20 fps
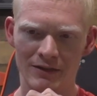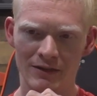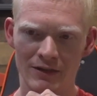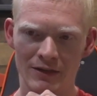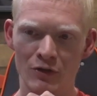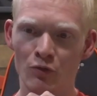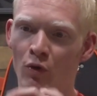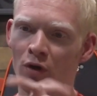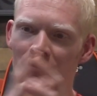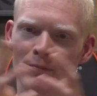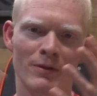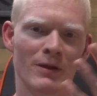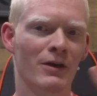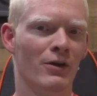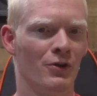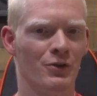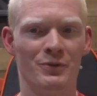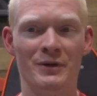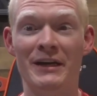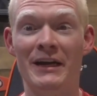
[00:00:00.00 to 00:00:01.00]
He wouldn't play
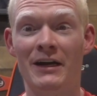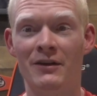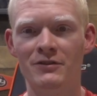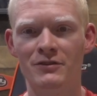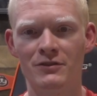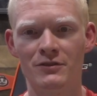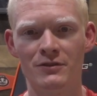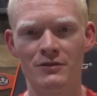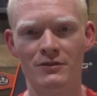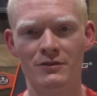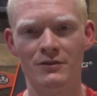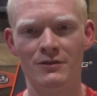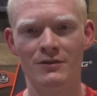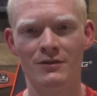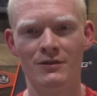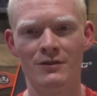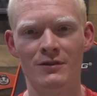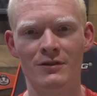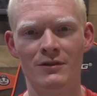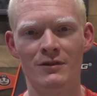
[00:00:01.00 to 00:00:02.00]
all three downs.
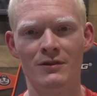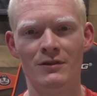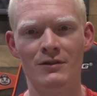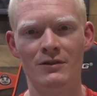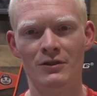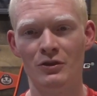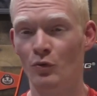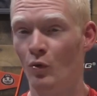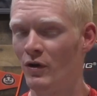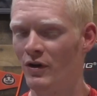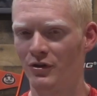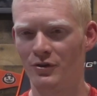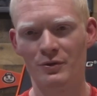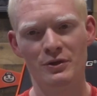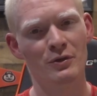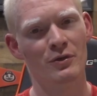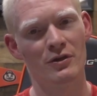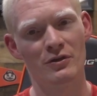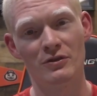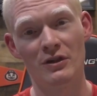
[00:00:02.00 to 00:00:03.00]
You want
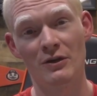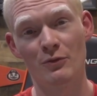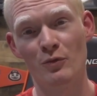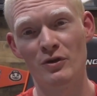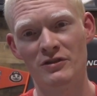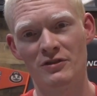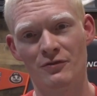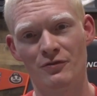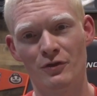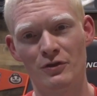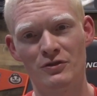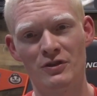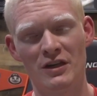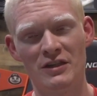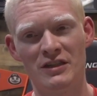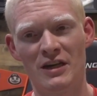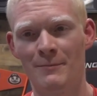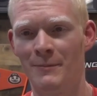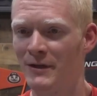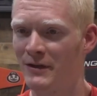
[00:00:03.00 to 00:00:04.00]
to waste a first
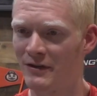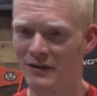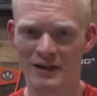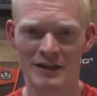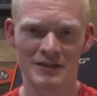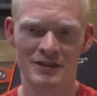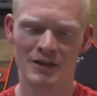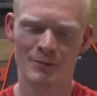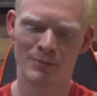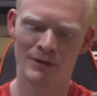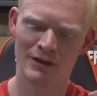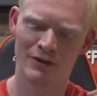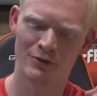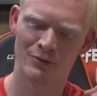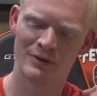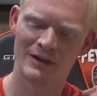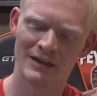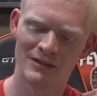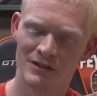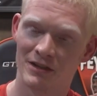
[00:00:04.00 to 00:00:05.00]
round draft pick on a guy that's not play all
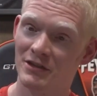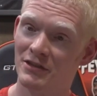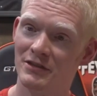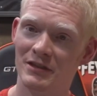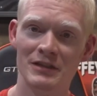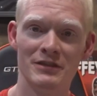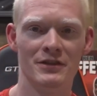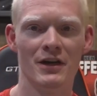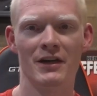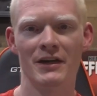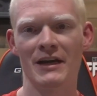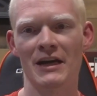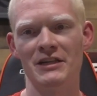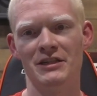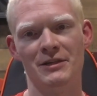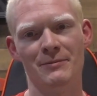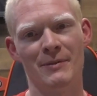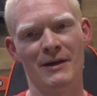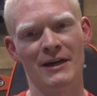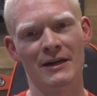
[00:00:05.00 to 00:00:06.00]
three downs, because he's not a
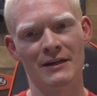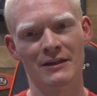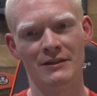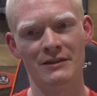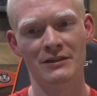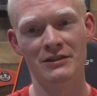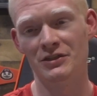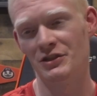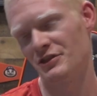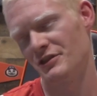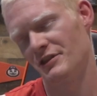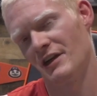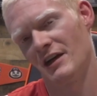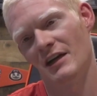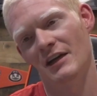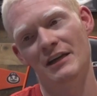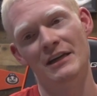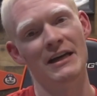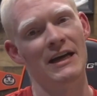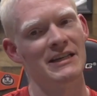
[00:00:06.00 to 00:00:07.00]
catching back. He's just
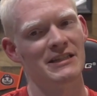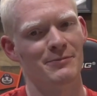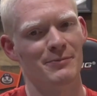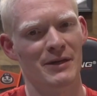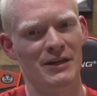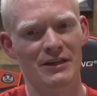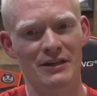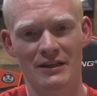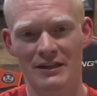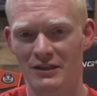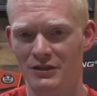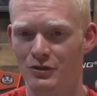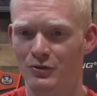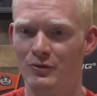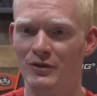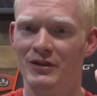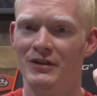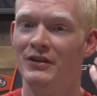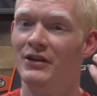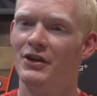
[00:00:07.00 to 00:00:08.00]
not. He hasn't been in his
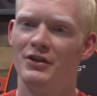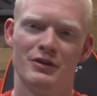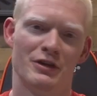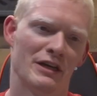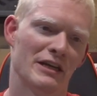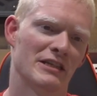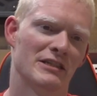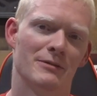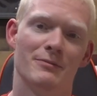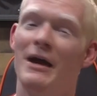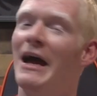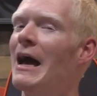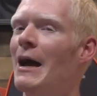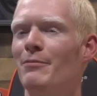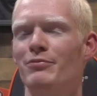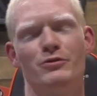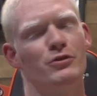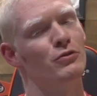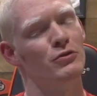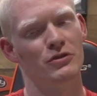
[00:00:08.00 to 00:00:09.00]
career. Nothing against him.
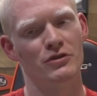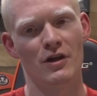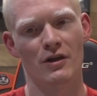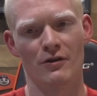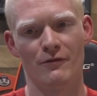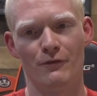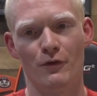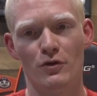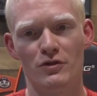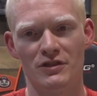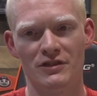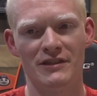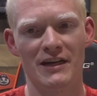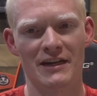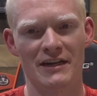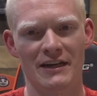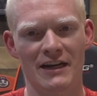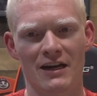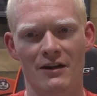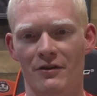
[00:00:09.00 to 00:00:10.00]
Absolute stud on first and
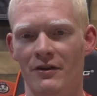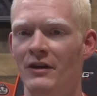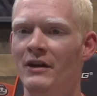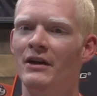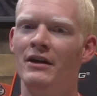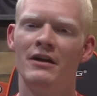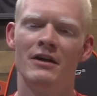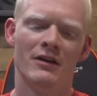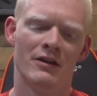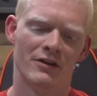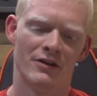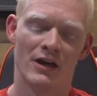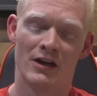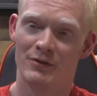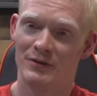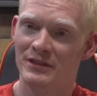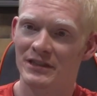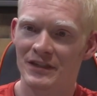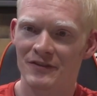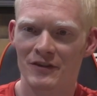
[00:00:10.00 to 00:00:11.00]
second down. Not a
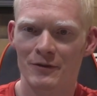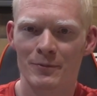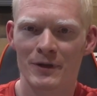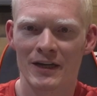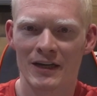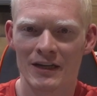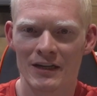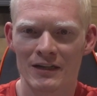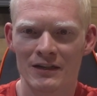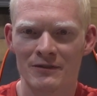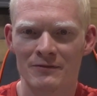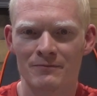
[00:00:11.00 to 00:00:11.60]
receiving back.